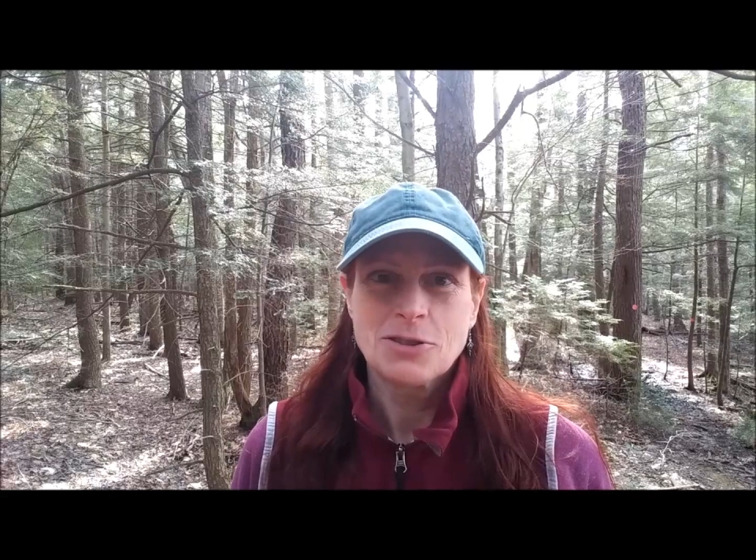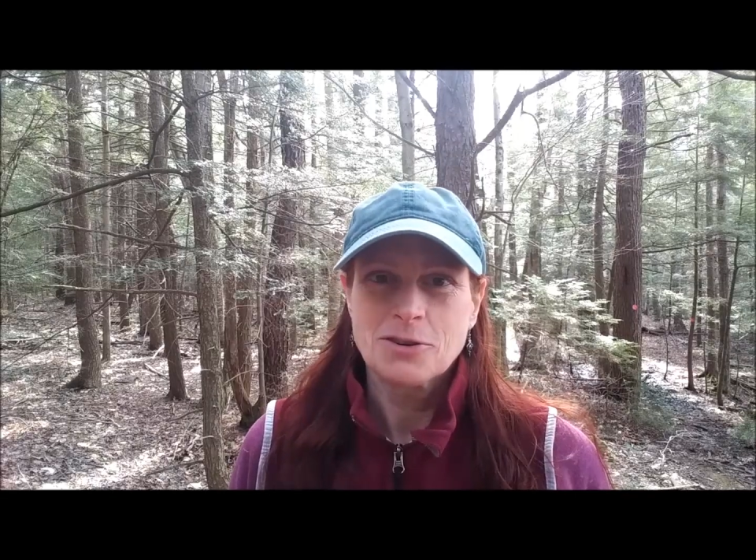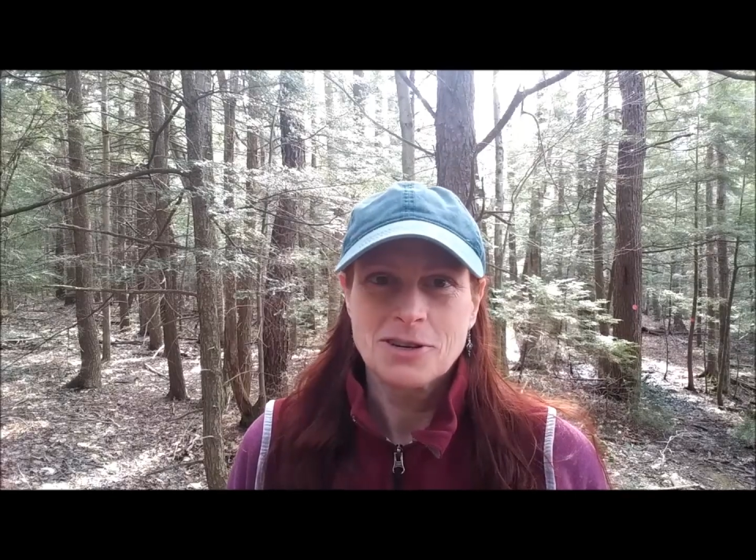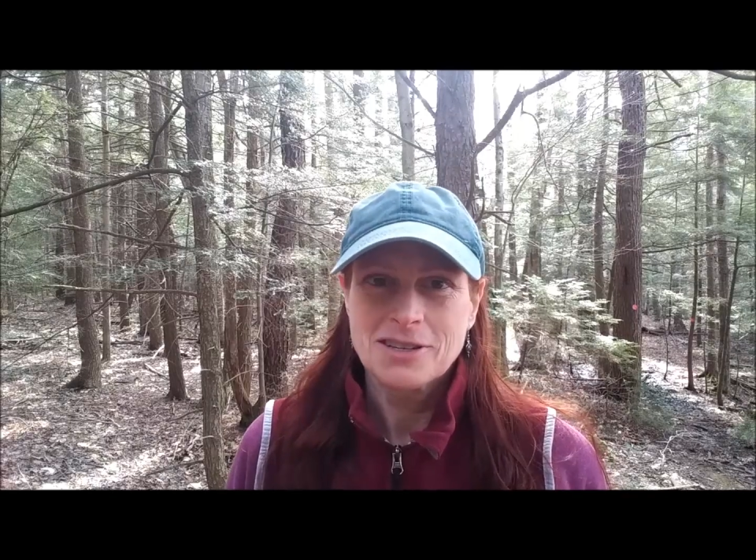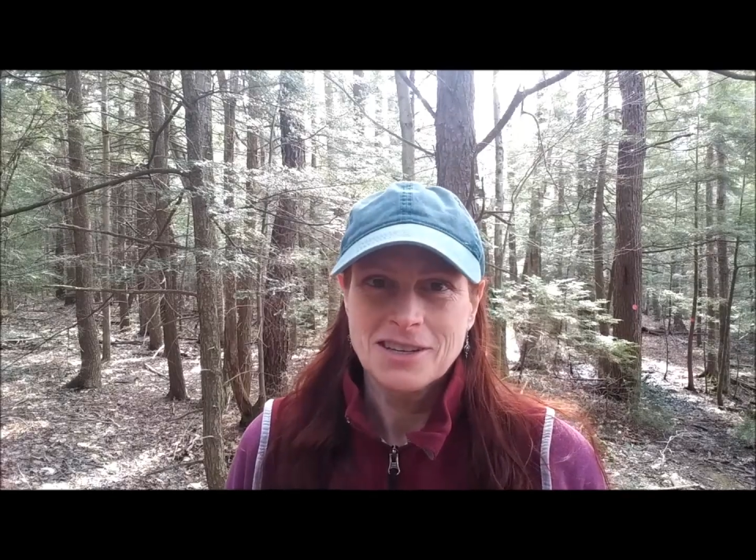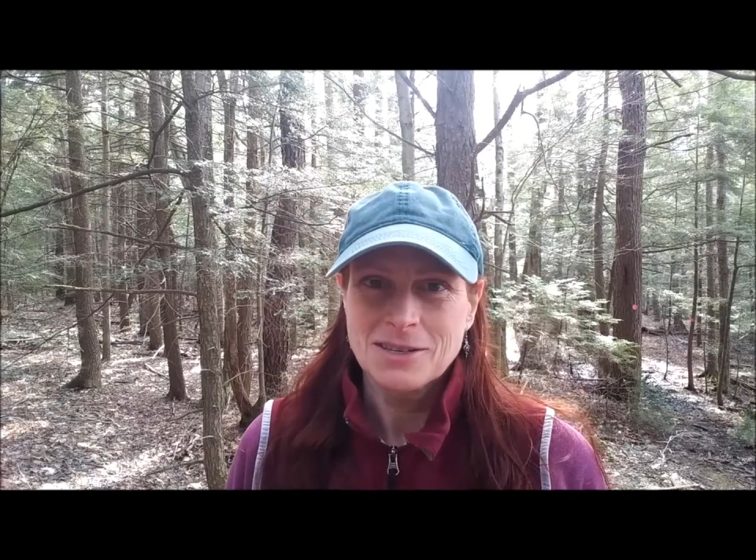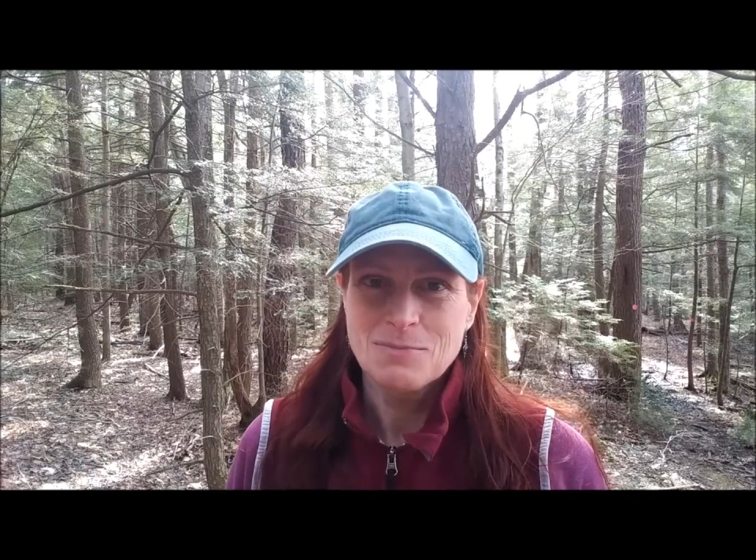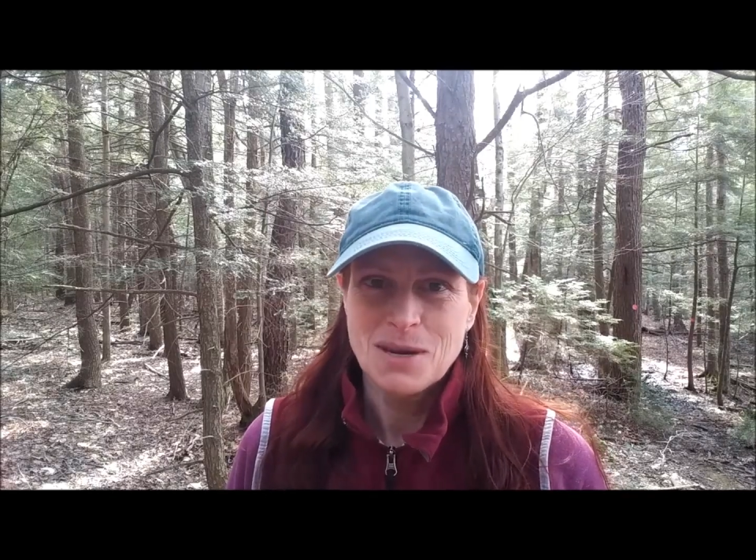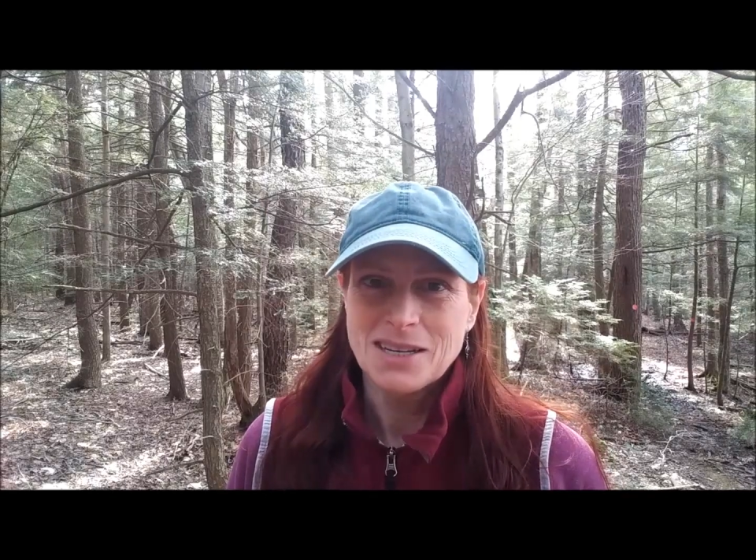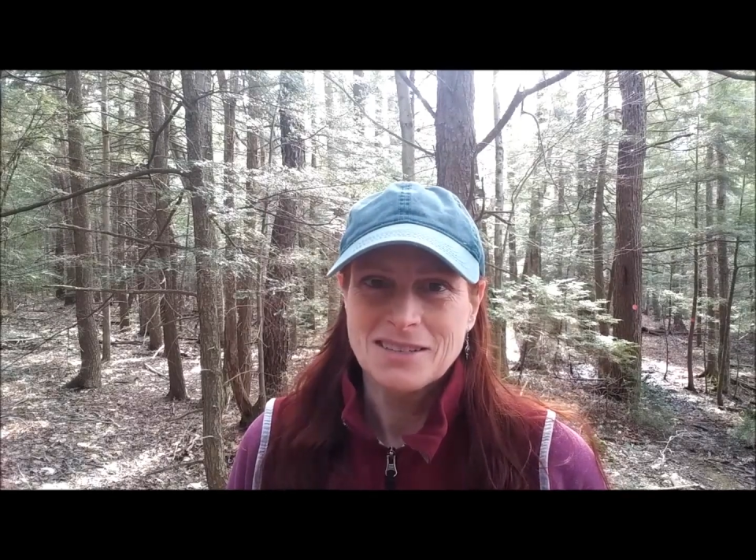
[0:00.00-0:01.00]
thirty-six
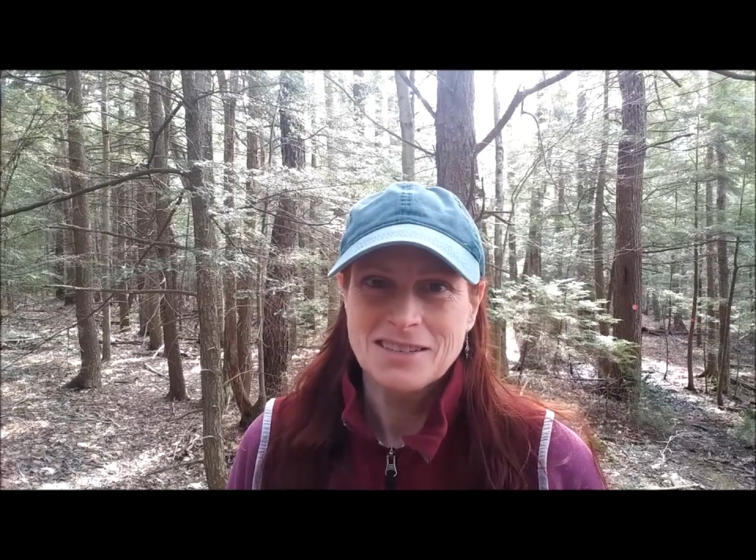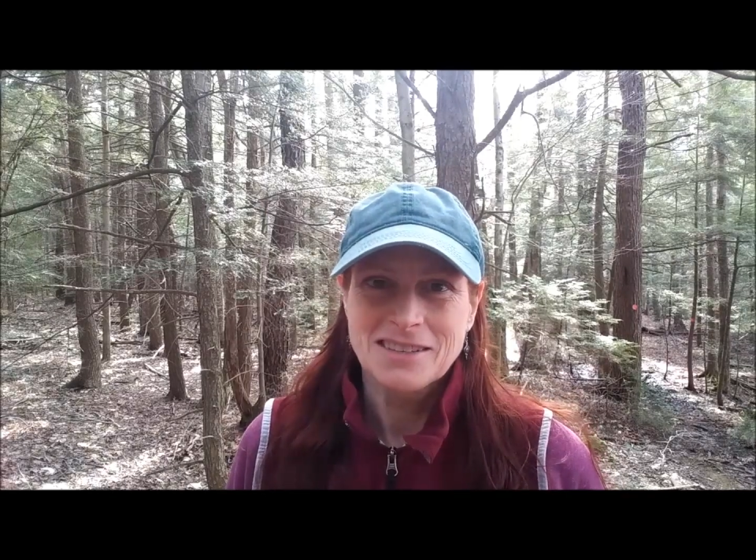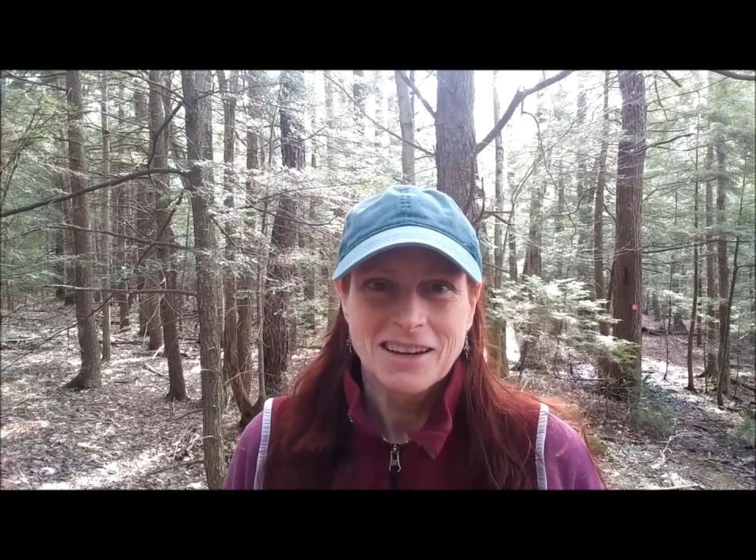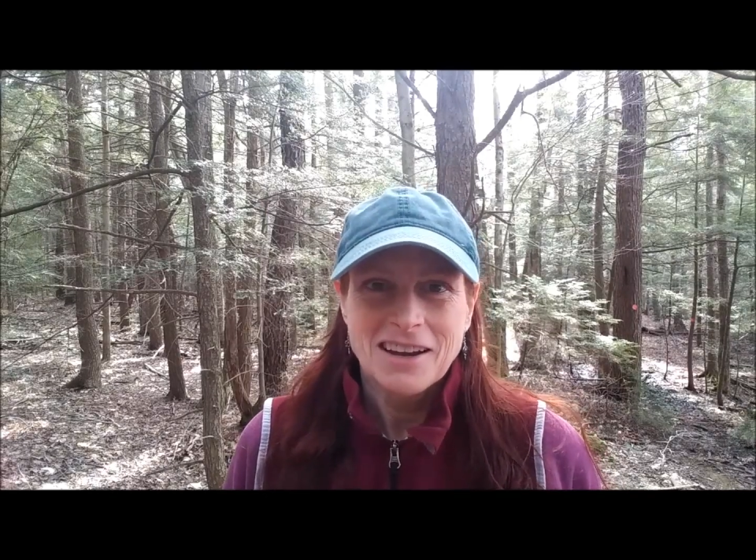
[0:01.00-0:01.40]
minutes